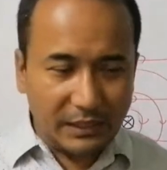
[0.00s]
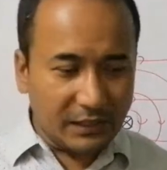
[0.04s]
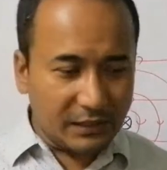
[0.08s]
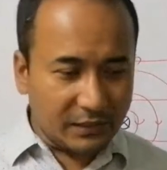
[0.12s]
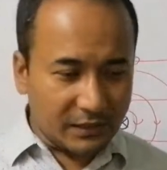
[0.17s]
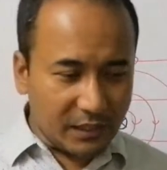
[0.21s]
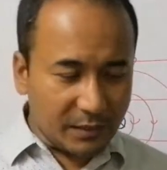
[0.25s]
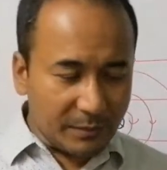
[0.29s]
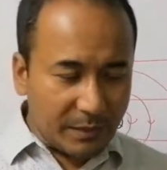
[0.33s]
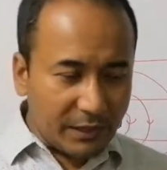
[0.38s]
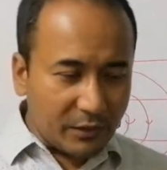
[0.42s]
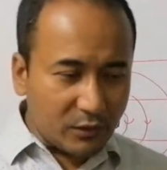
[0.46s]

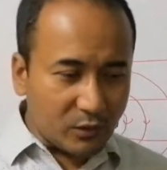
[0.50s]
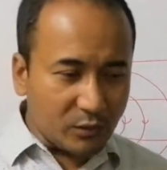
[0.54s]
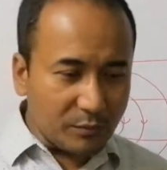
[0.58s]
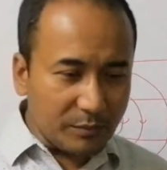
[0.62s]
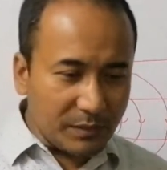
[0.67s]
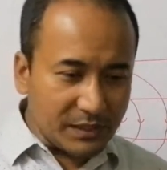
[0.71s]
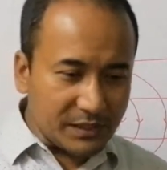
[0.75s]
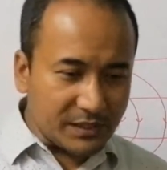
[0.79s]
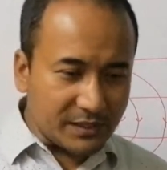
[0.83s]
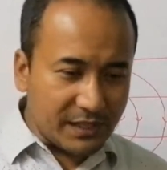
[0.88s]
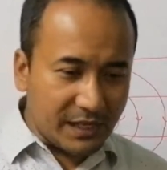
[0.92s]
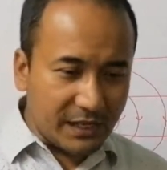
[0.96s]
Clean my room
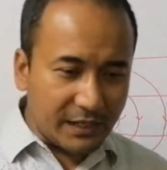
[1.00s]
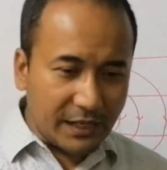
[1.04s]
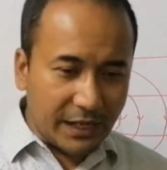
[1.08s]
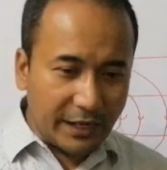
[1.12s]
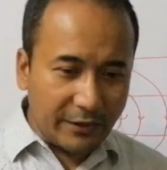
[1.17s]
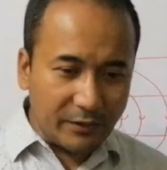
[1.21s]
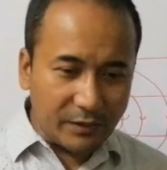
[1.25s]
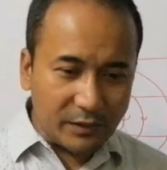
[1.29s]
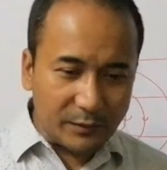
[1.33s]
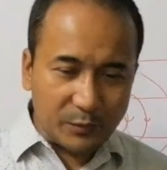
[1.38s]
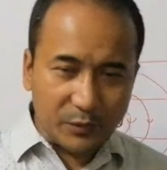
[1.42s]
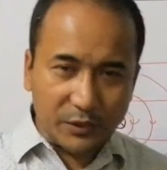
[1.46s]
means that I
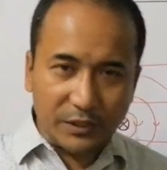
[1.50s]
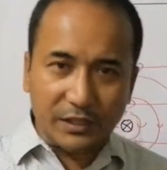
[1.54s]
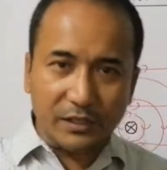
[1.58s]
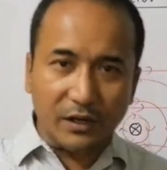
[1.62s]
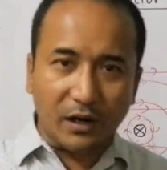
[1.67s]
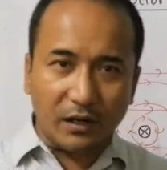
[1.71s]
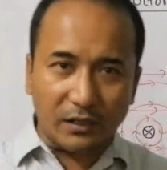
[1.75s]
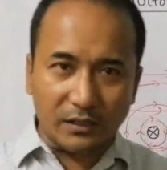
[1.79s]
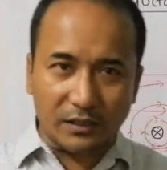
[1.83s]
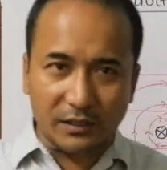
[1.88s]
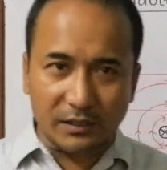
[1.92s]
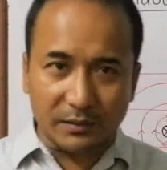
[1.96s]
want to put it in
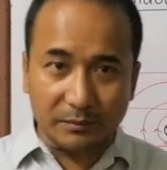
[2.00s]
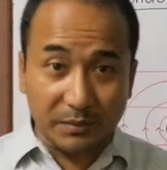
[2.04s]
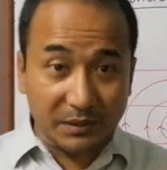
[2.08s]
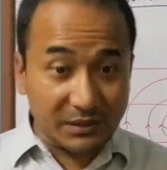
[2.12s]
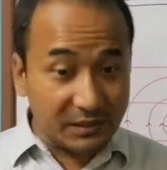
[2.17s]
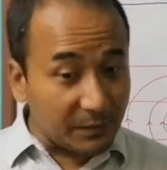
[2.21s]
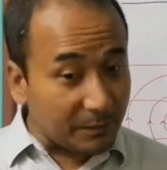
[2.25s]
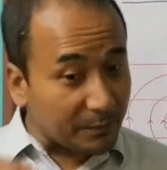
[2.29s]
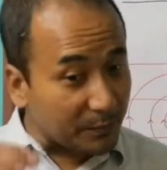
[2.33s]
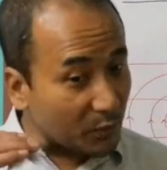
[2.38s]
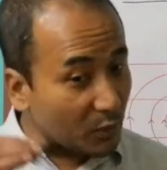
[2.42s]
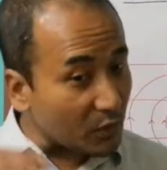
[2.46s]
order, but
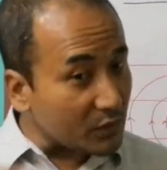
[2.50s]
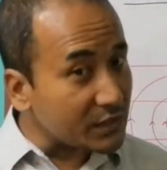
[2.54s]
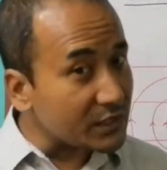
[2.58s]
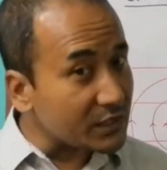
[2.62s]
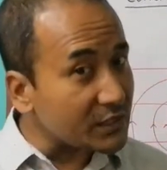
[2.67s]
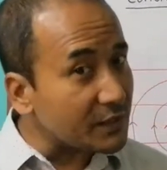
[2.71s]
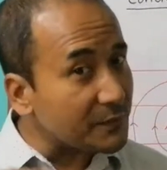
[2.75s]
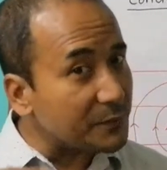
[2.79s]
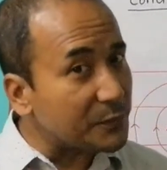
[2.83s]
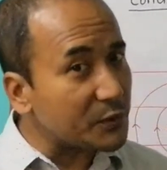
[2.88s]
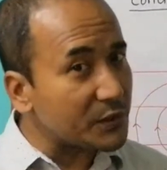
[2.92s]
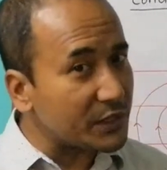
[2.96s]
the process
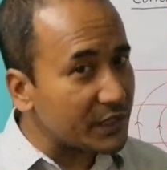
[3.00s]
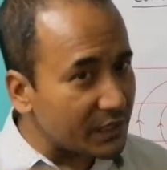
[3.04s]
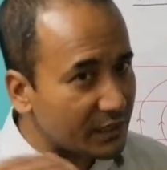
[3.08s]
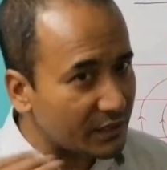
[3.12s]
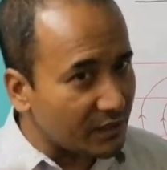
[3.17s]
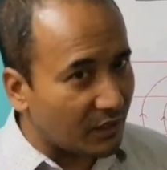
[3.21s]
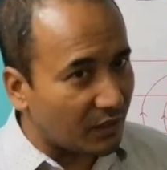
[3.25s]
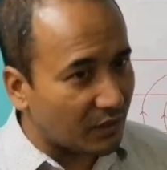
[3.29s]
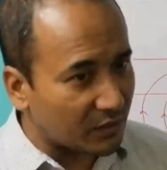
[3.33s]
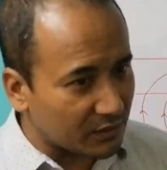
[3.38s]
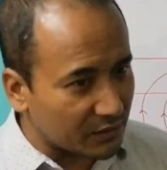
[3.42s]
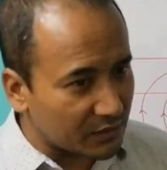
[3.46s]
of putting in
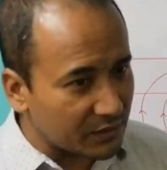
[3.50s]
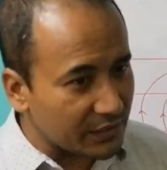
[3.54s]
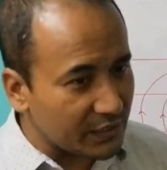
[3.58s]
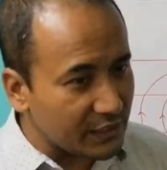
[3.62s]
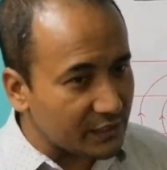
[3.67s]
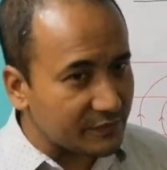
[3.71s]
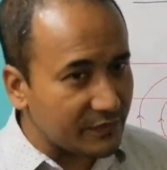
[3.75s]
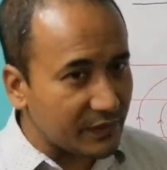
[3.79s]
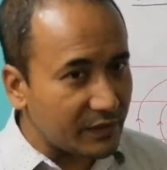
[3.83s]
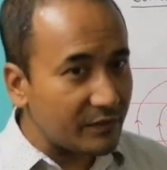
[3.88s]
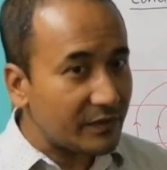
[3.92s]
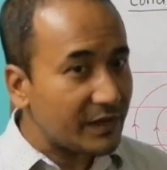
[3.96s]
order is
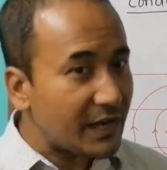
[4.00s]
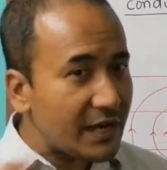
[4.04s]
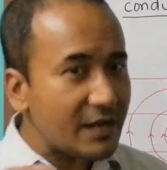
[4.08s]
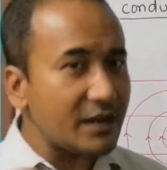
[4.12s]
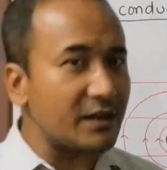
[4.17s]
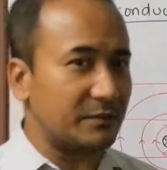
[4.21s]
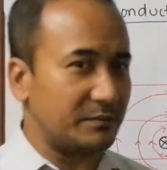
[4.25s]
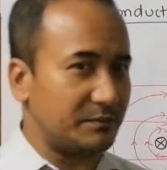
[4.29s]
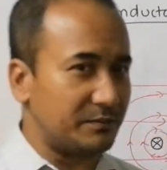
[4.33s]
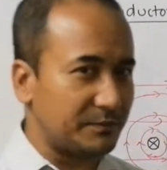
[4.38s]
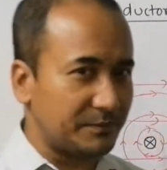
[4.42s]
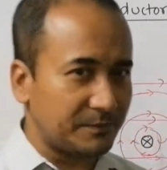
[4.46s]
very
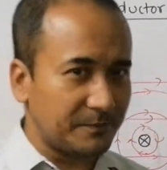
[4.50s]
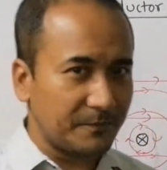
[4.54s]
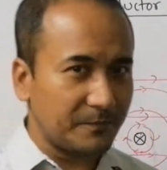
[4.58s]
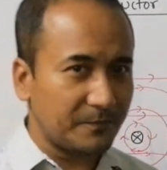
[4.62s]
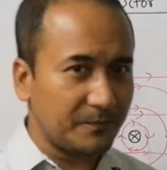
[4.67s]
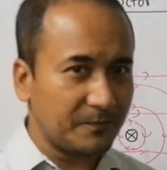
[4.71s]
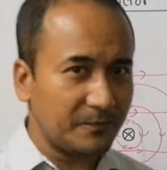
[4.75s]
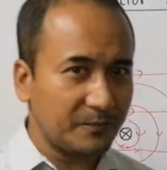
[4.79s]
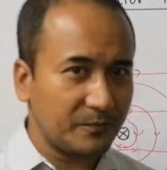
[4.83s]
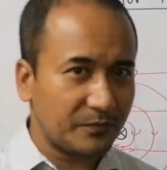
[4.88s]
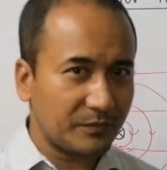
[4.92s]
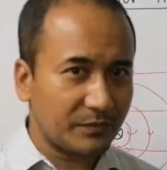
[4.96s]
random,
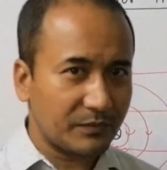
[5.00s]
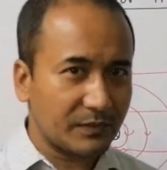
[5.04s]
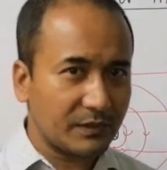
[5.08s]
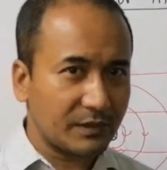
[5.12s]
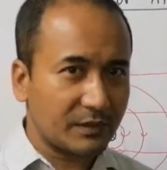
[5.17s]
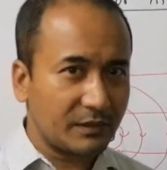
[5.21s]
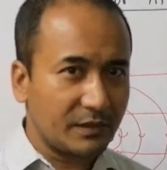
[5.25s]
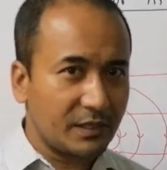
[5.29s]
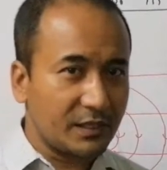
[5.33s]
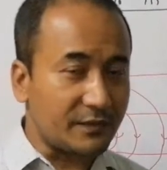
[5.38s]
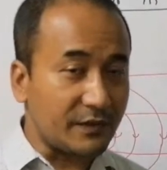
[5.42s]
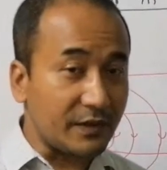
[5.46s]

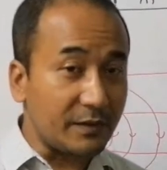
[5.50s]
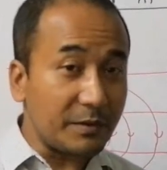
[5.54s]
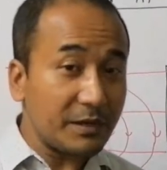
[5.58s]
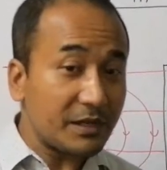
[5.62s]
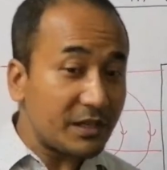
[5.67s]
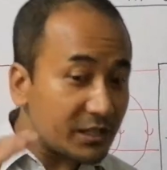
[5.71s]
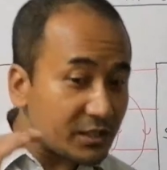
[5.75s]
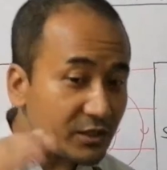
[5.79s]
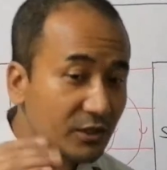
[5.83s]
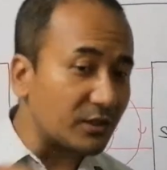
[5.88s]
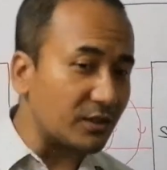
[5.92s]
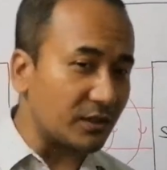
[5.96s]
is very
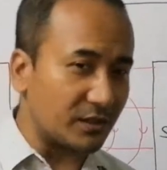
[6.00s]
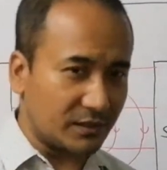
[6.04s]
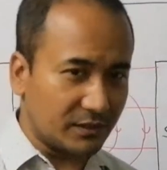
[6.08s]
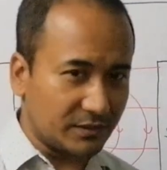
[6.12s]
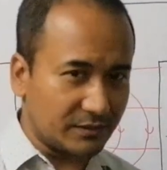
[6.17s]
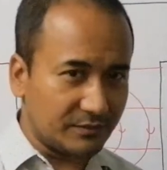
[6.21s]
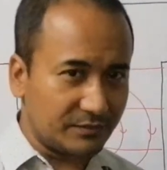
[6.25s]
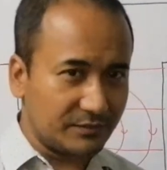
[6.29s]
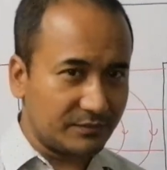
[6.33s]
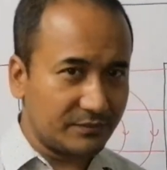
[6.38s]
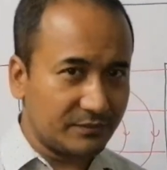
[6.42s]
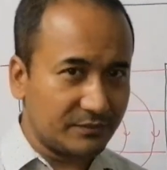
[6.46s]
disordered.
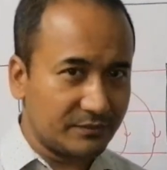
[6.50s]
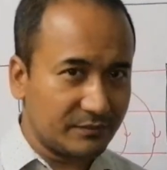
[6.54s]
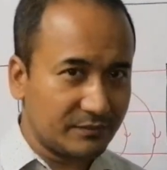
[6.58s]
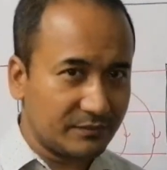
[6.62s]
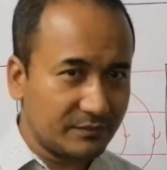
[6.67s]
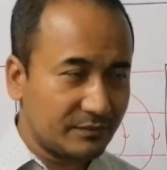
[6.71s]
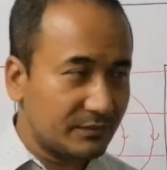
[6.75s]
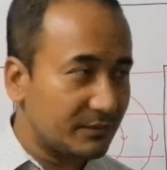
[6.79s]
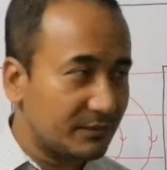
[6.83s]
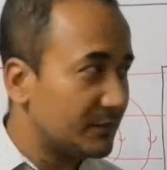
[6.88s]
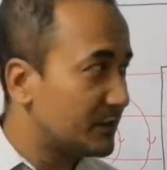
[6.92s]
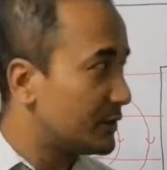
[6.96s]

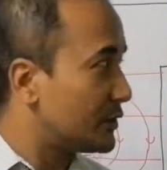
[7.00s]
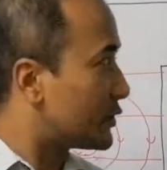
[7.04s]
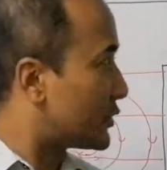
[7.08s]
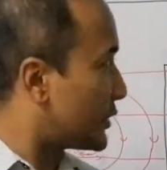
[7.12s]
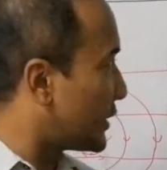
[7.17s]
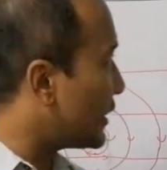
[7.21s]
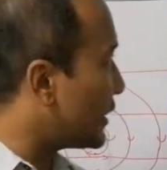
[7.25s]
So here